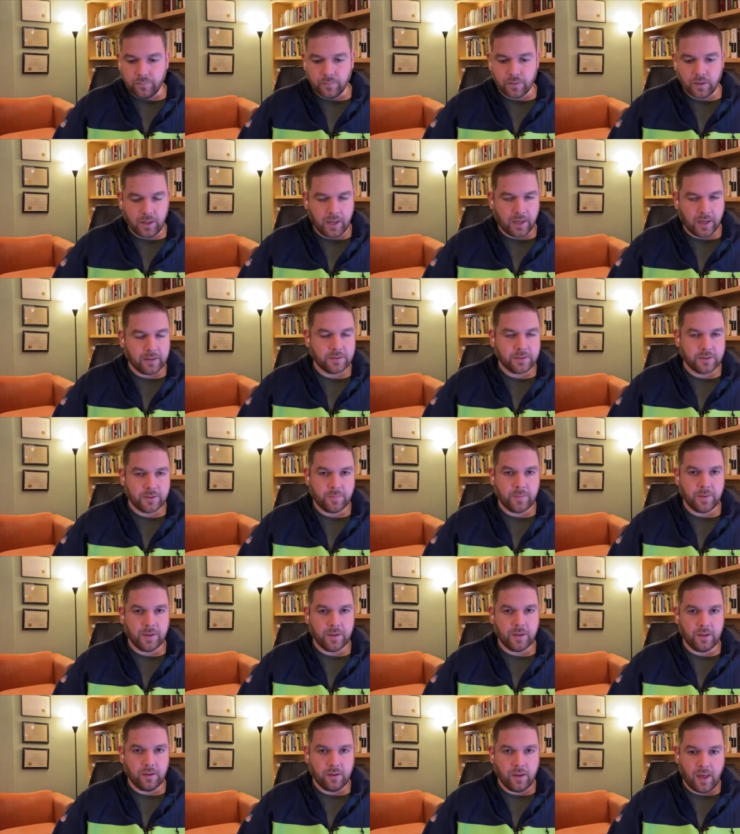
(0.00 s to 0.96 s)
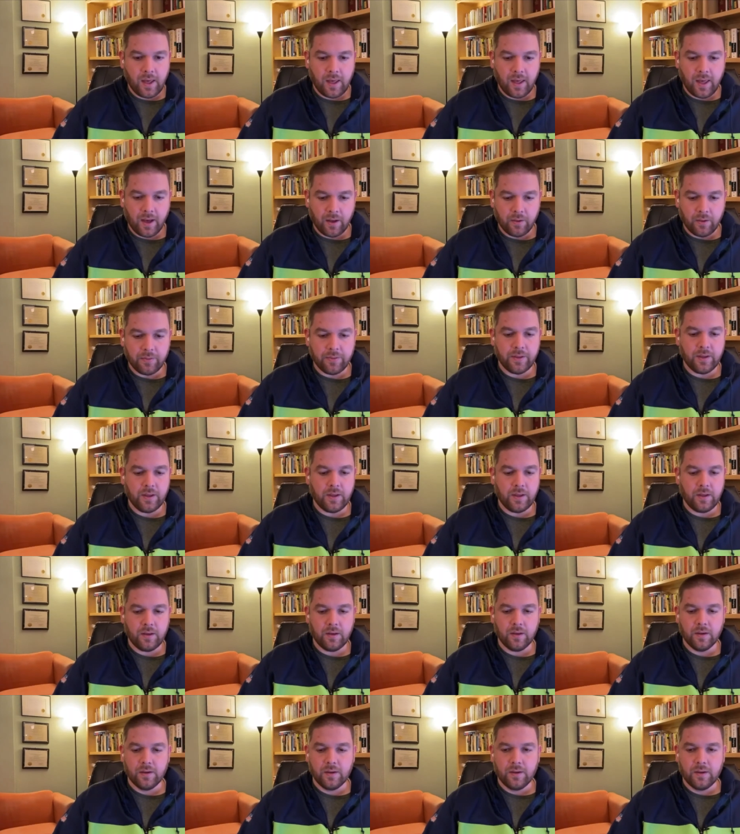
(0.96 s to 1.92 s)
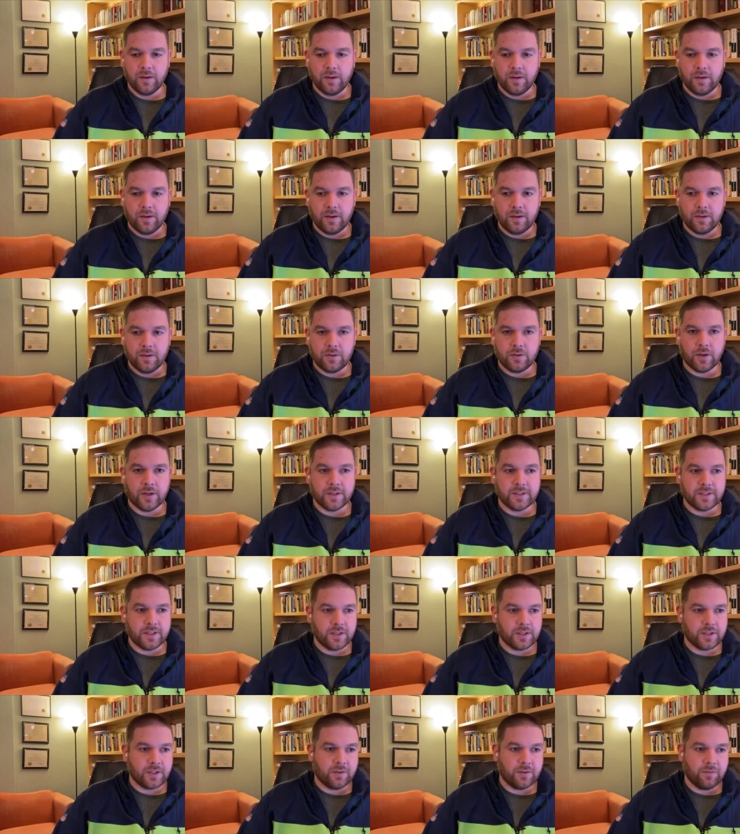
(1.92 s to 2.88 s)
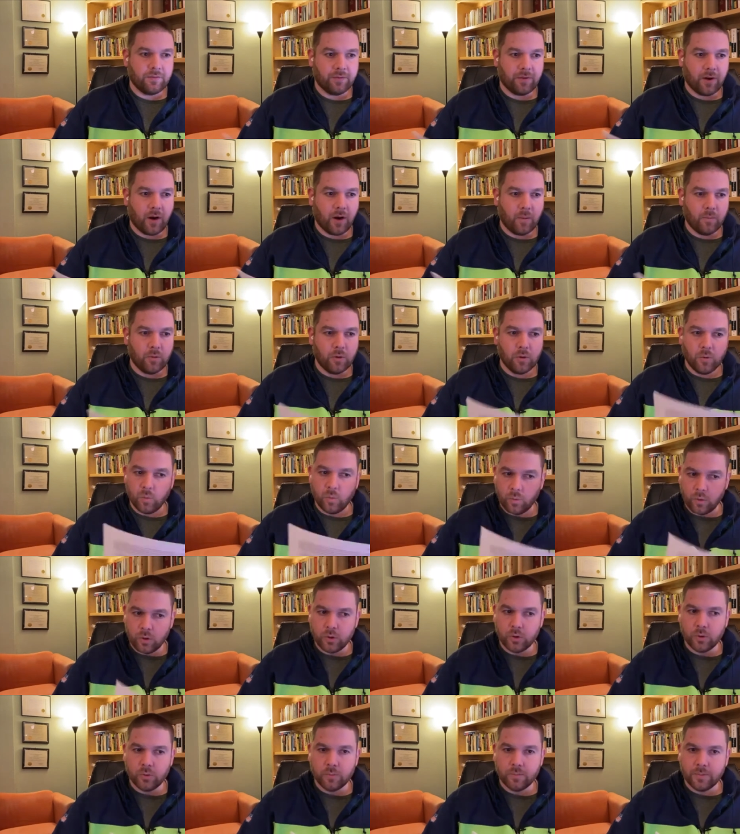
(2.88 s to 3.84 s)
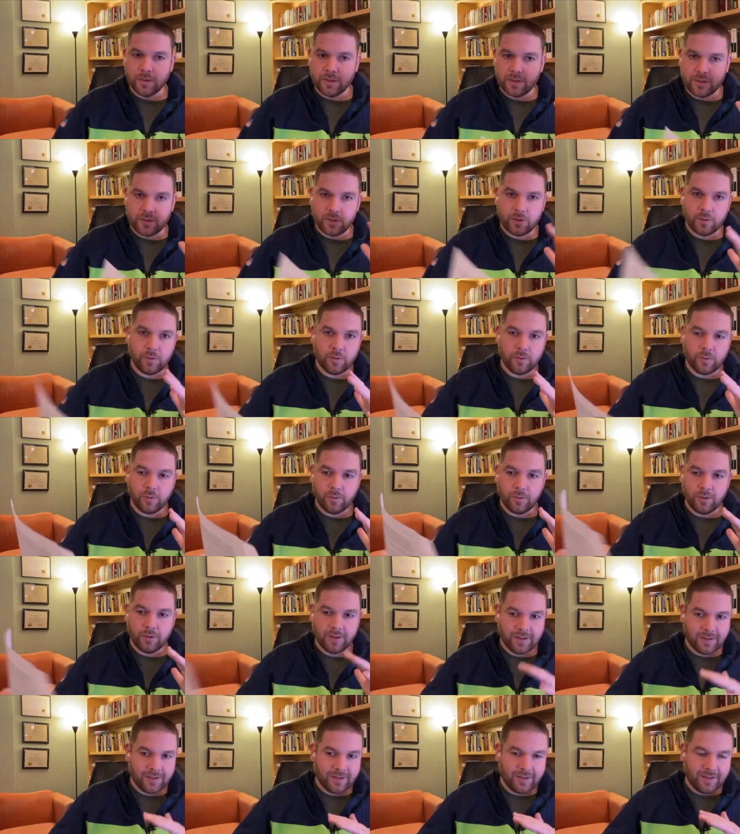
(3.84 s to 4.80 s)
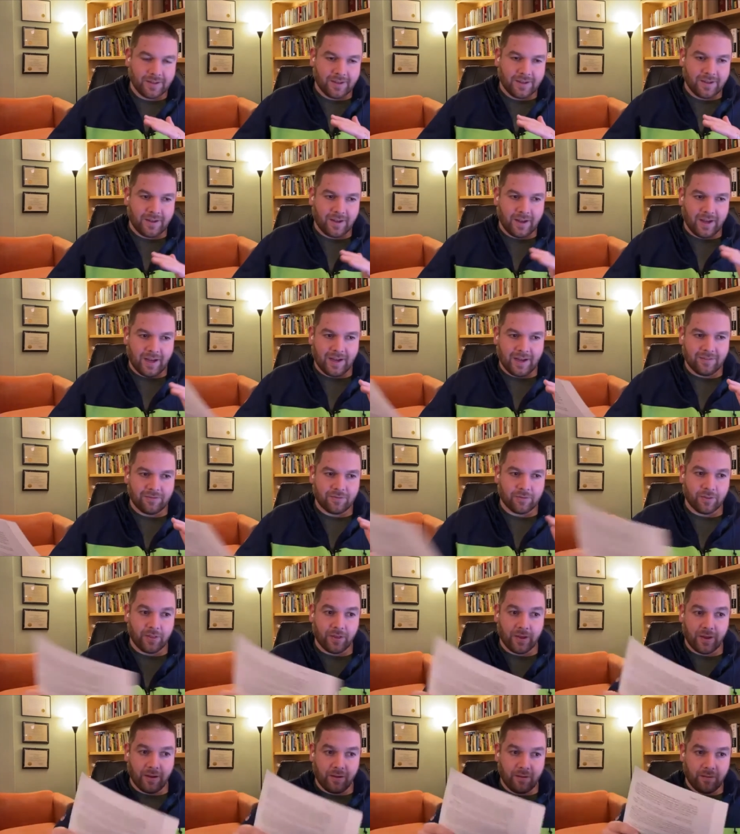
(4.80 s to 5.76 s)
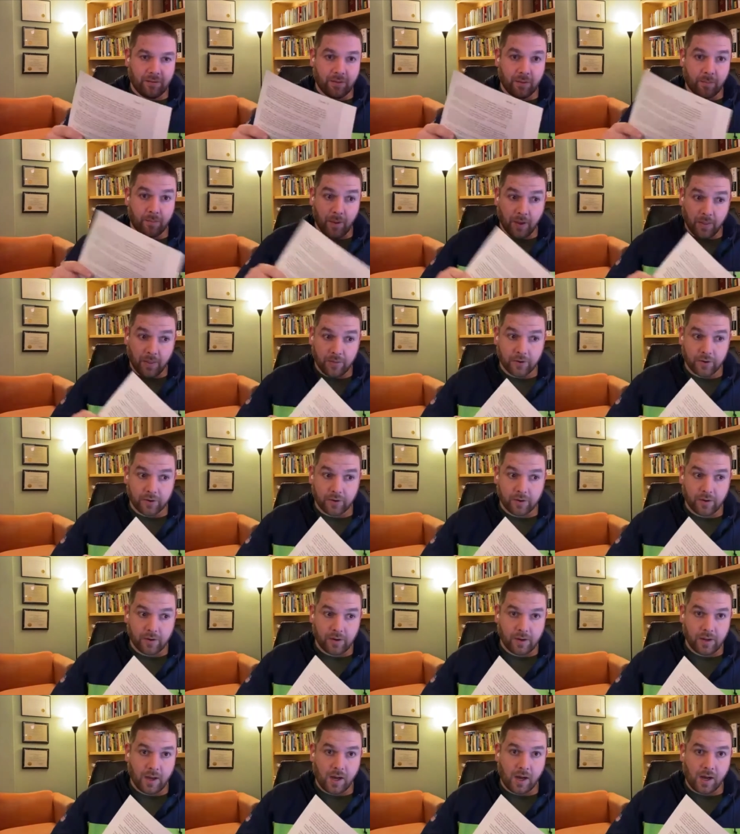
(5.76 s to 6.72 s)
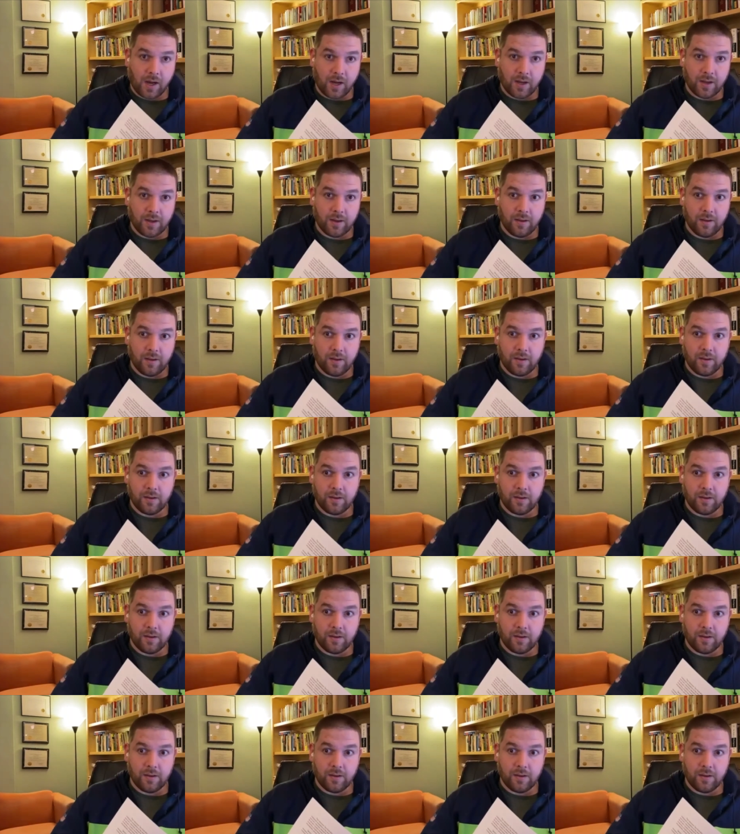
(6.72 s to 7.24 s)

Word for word: yeah to be a healthy transition from womb to uh, for the the mother uh,